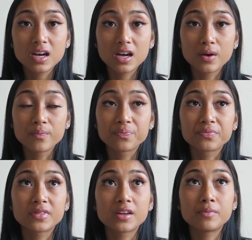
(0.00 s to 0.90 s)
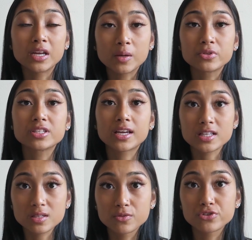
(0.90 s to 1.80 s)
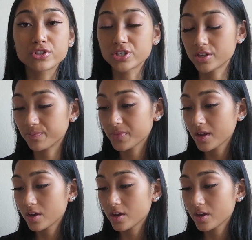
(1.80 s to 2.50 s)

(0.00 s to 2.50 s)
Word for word: Um, they've been able to get some nutrition.